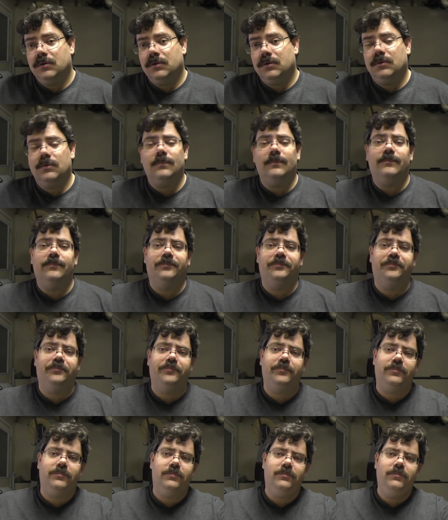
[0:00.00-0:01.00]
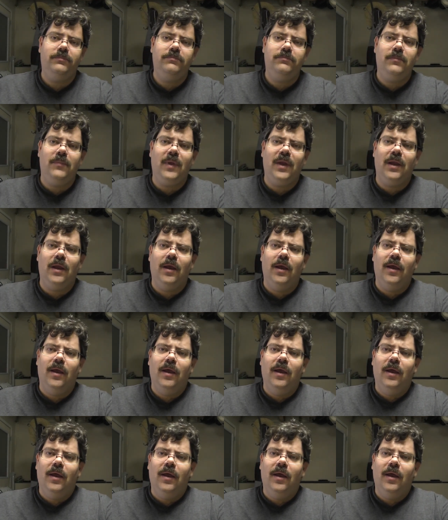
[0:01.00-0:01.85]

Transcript: Nothing is said.